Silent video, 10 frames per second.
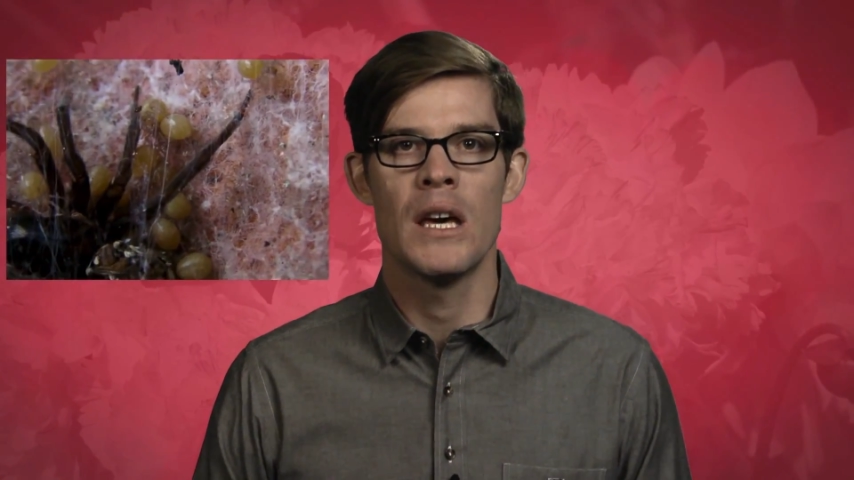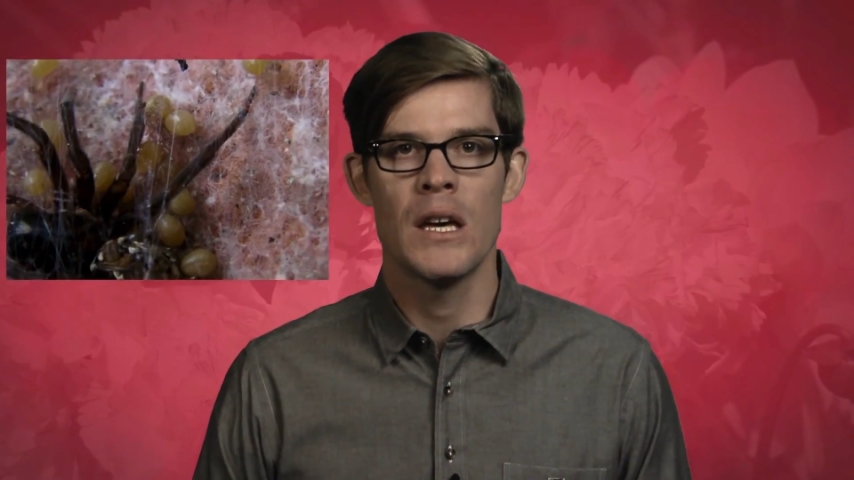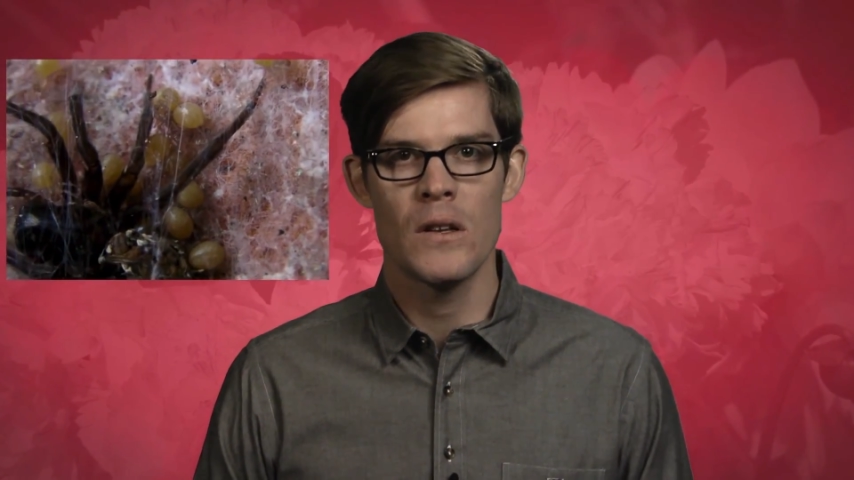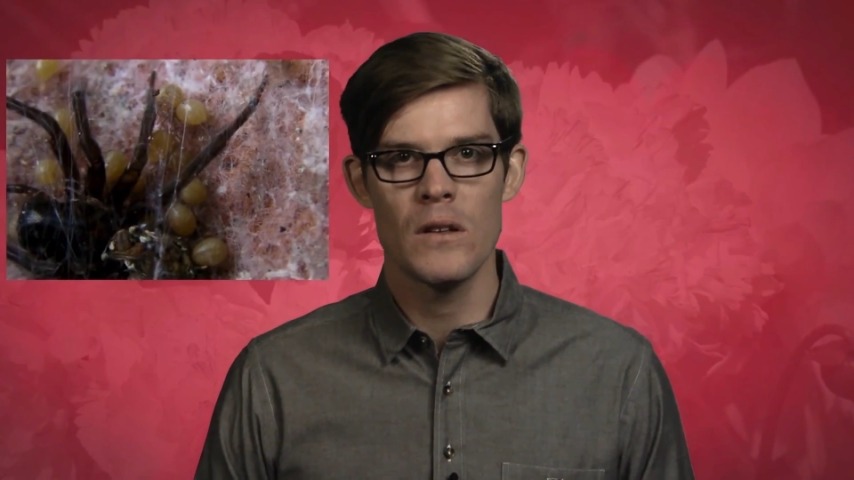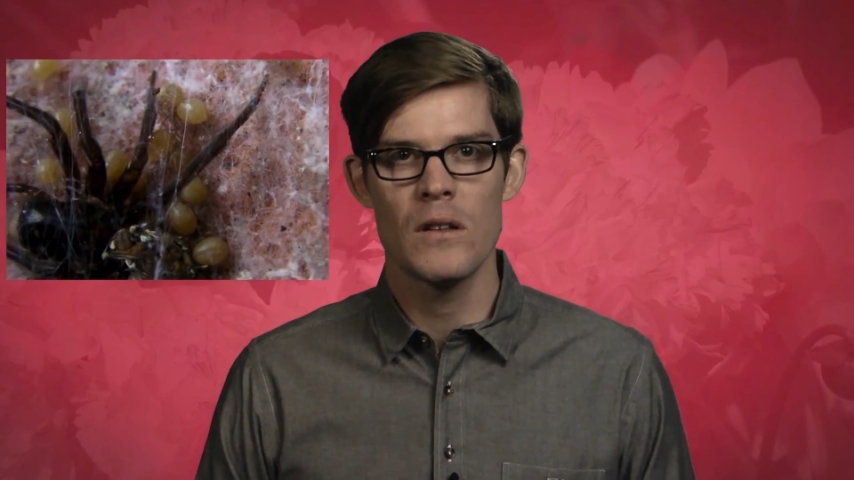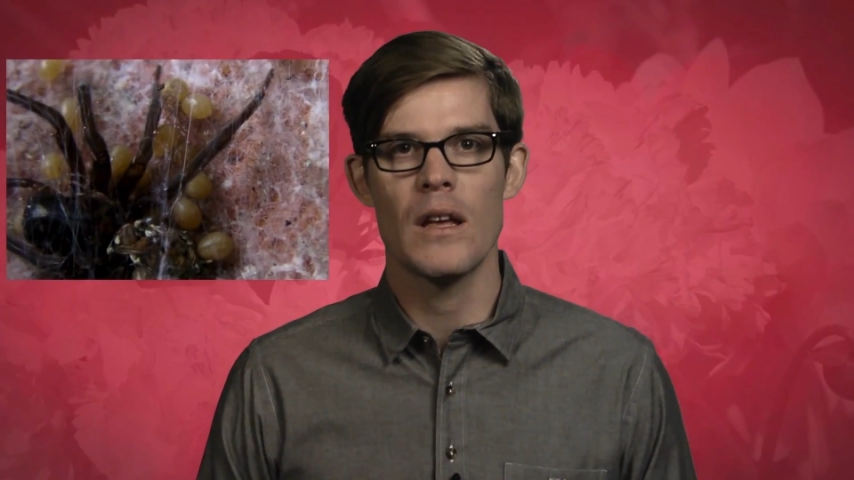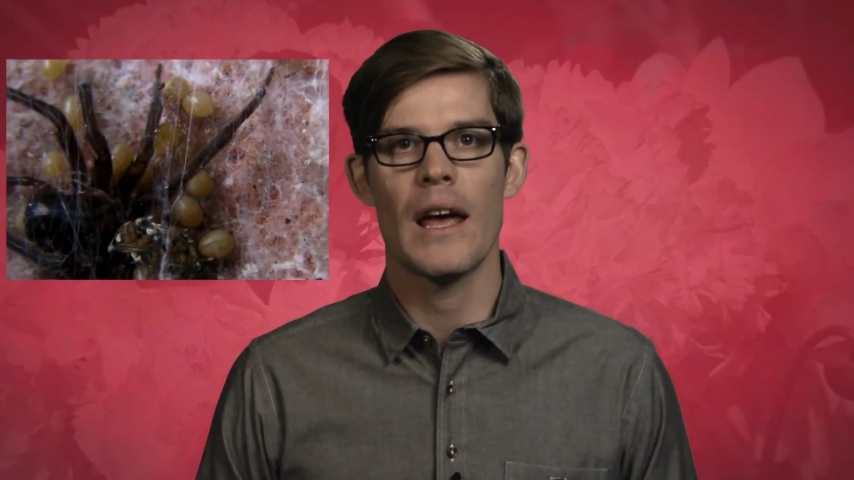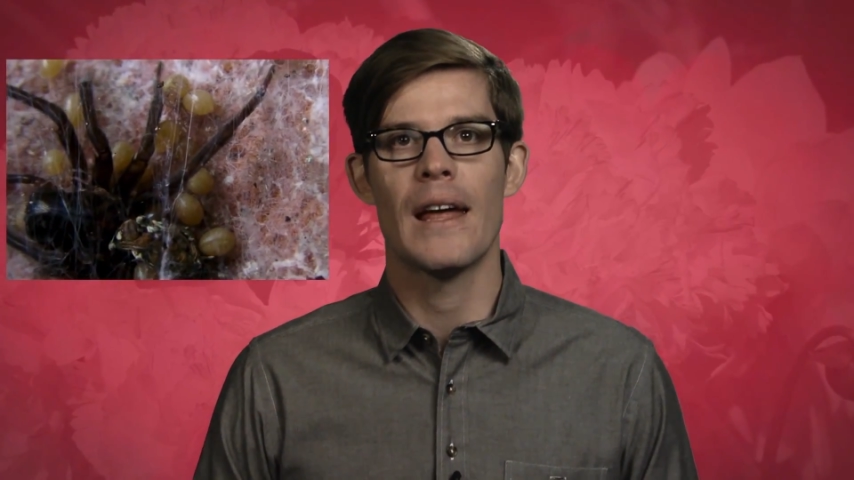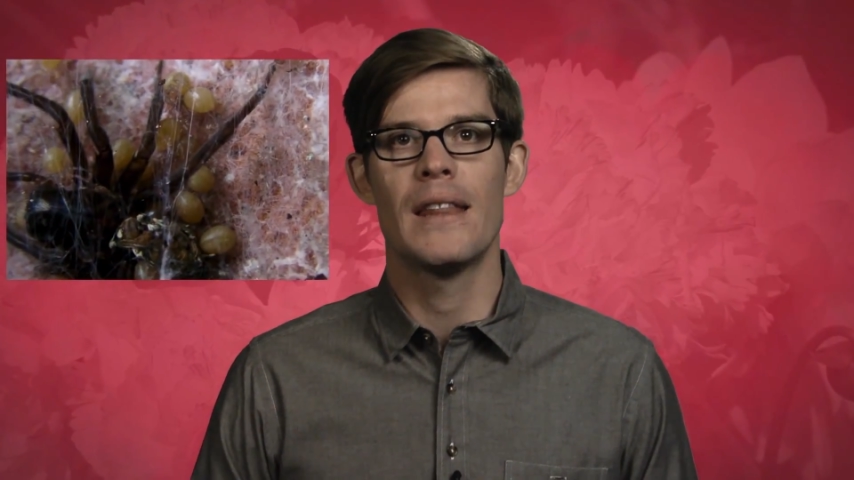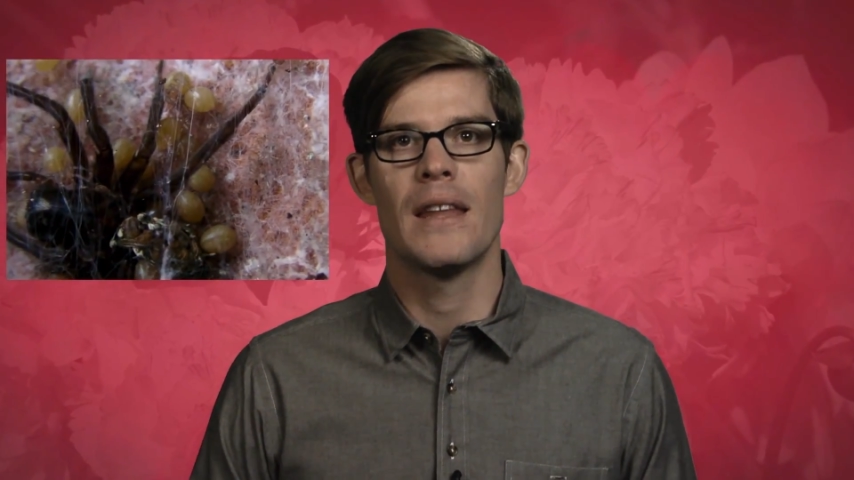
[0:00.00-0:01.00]
kill
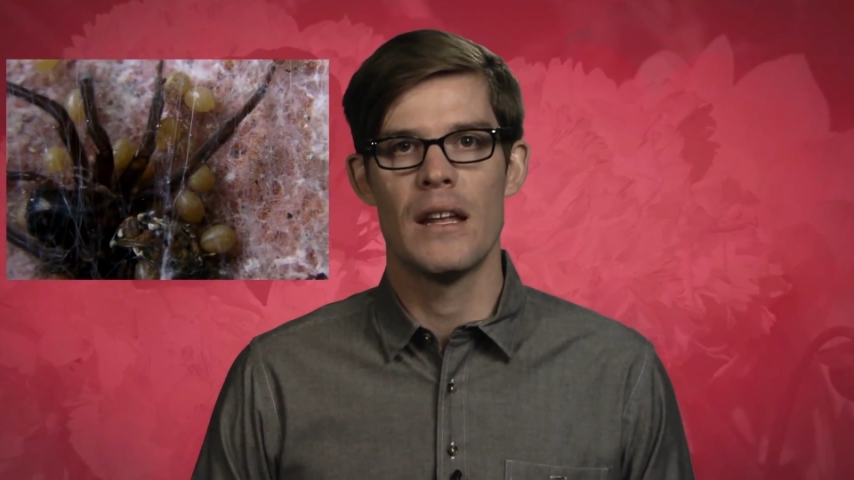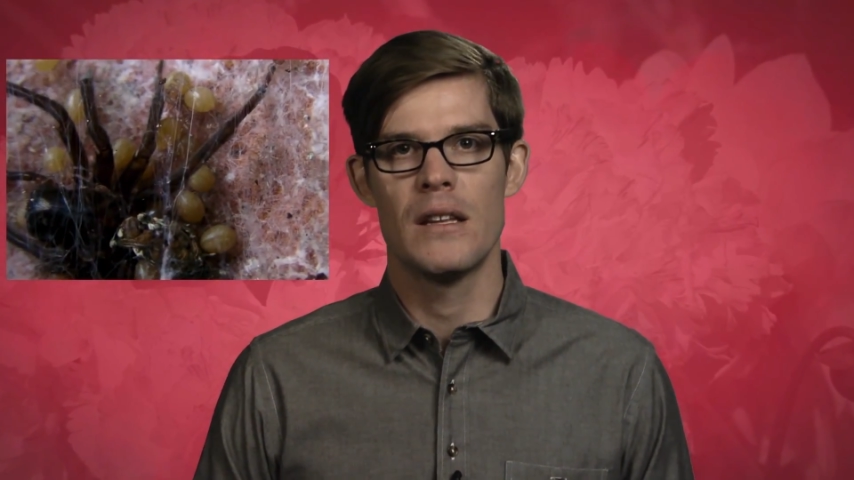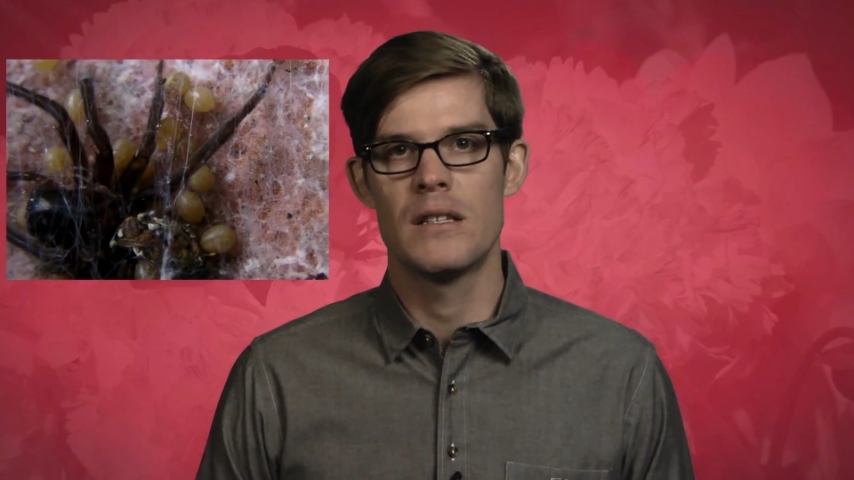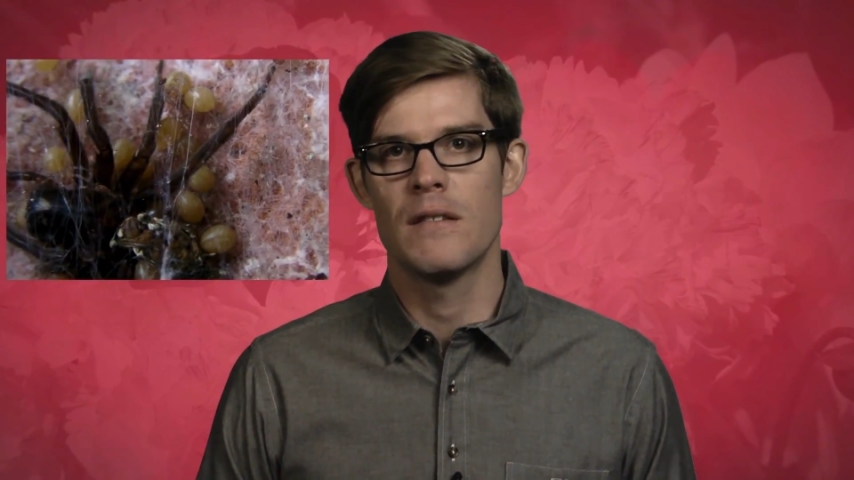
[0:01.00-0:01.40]
and then